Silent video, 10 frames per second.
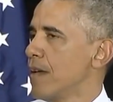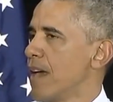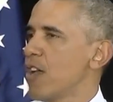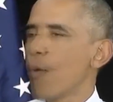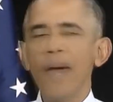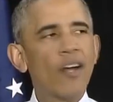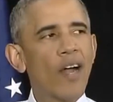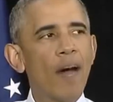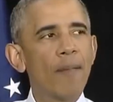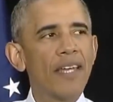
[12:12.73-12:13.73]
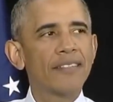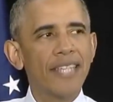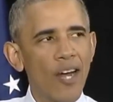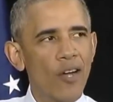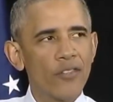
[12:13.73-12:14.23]
And no matter how many
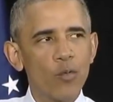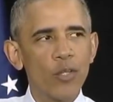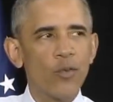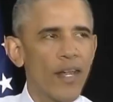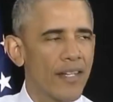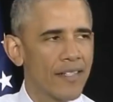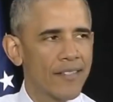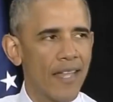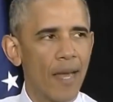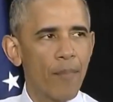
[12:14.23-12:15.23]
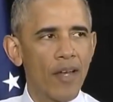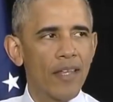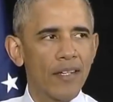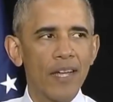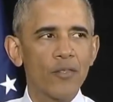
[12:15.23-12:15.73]
tariffs we're threatening to slap on
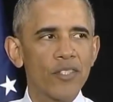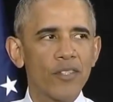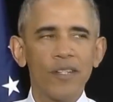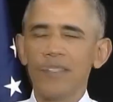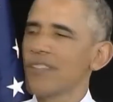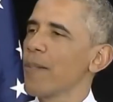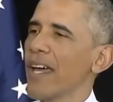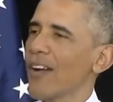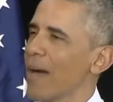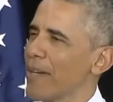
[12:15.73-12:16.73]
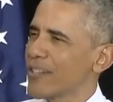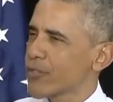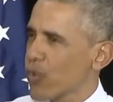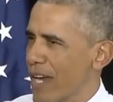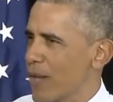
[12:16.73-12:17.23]
other countries' goods, no matter how many
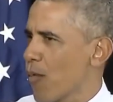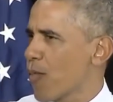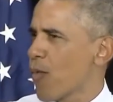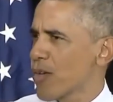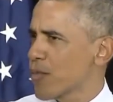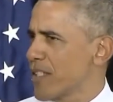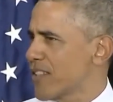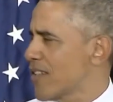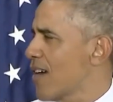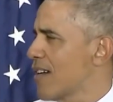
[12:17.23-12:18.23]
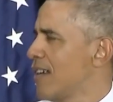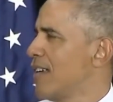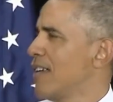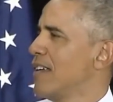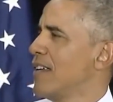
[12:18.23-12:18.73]
trade wars we start
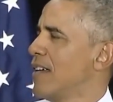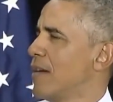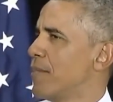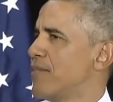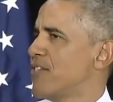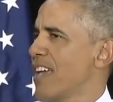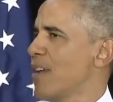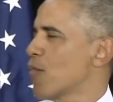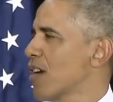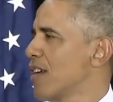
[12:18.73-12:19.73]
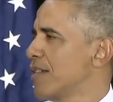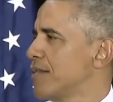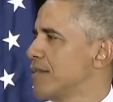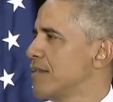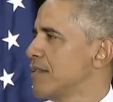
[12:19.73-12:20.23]
saying we're going
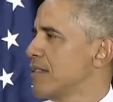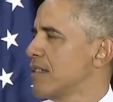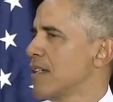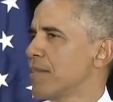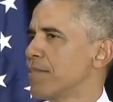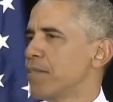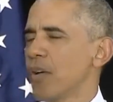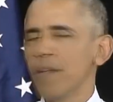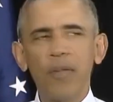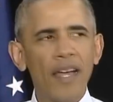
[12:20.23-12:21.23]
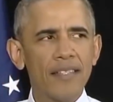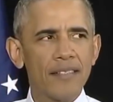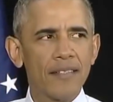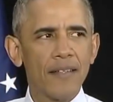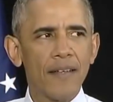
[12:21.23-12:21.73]
to put in
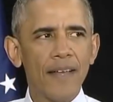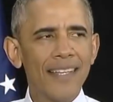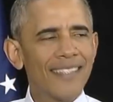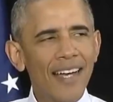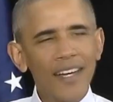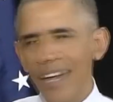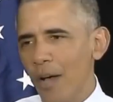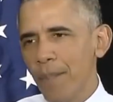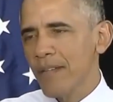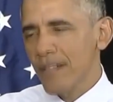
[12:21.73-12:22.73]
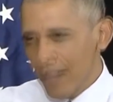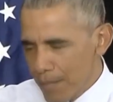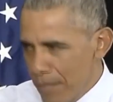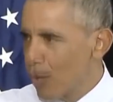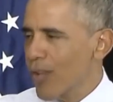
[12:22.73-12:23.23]
place, that's not going to help
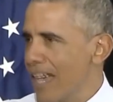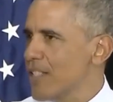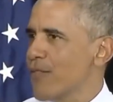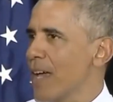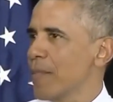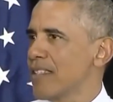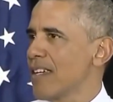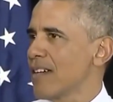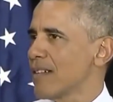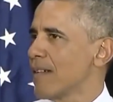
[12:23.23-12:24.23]
middle-class families here.